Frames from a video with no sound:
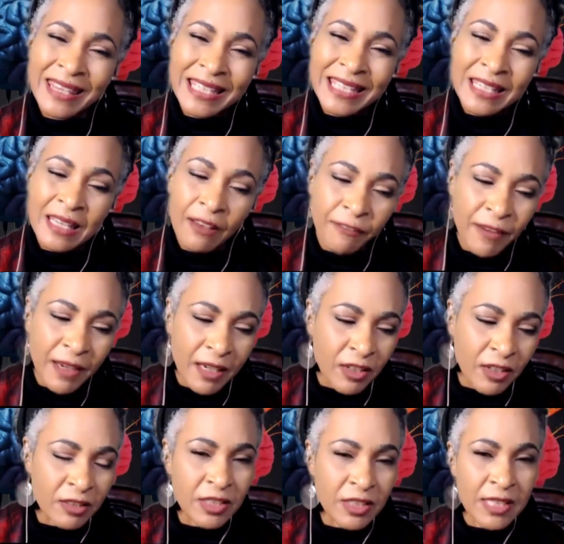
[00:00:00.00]
the
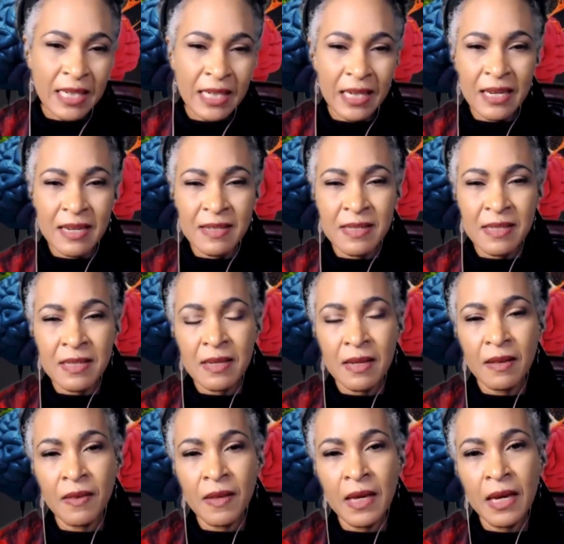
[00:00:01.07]
difficulty is
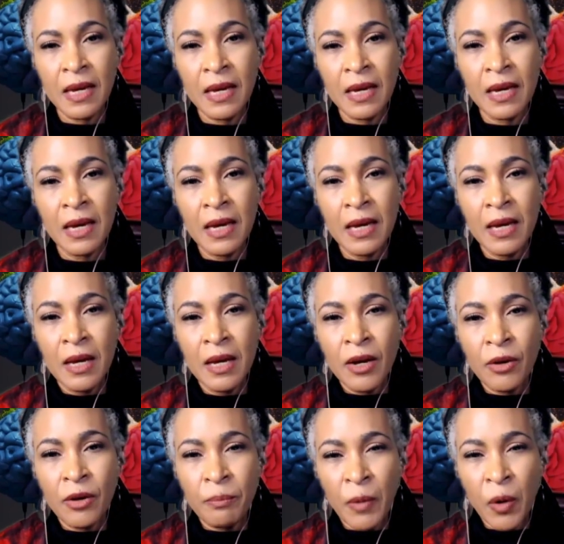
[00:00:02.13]
the
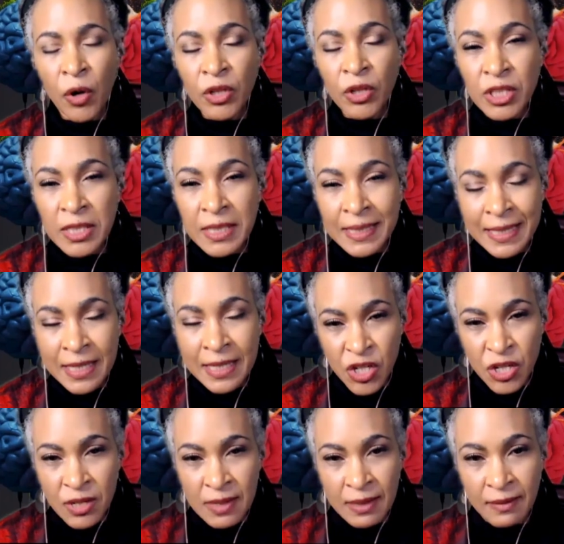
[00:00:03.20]

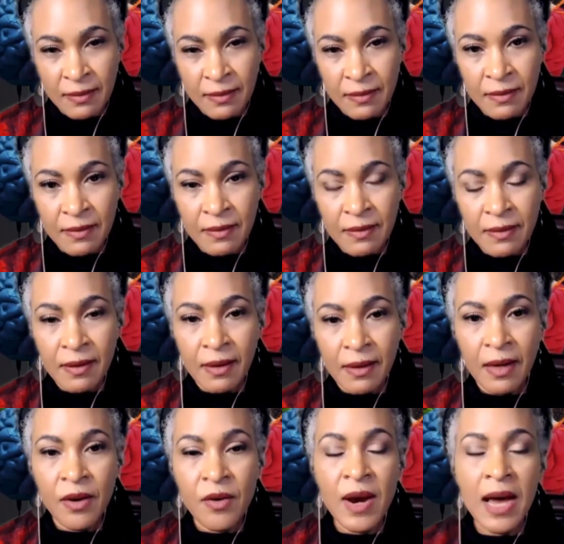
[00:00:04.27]
conditioning
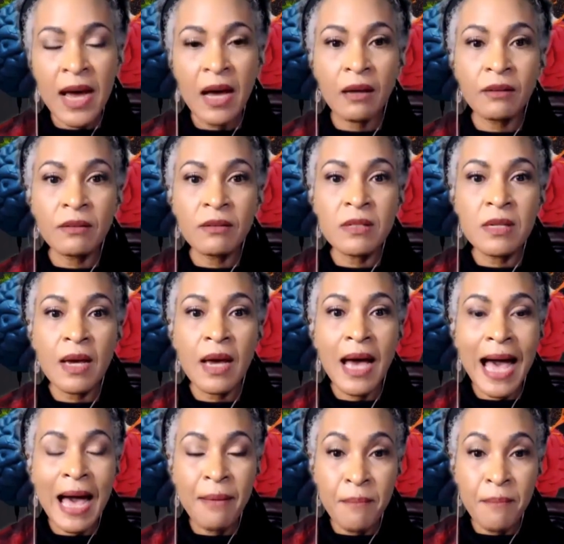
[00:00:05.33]
around
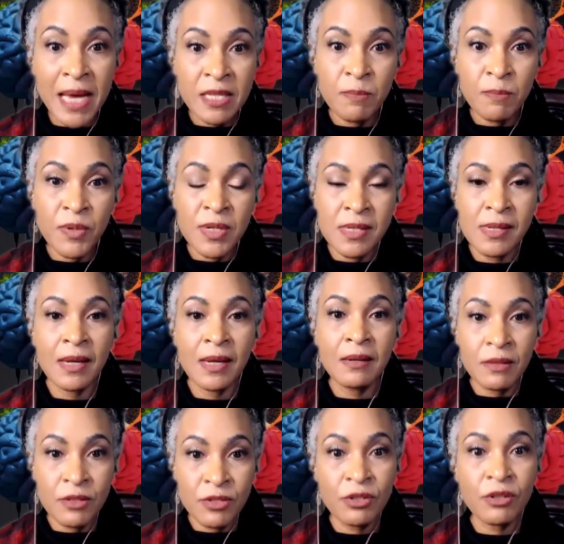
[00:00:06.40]
I must
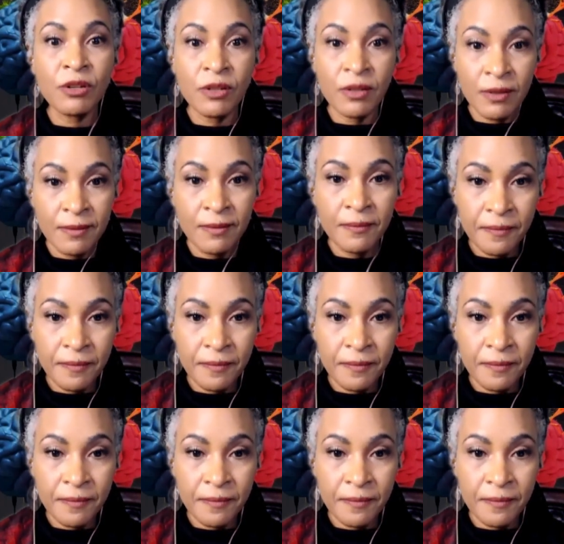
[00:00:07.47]
present as good,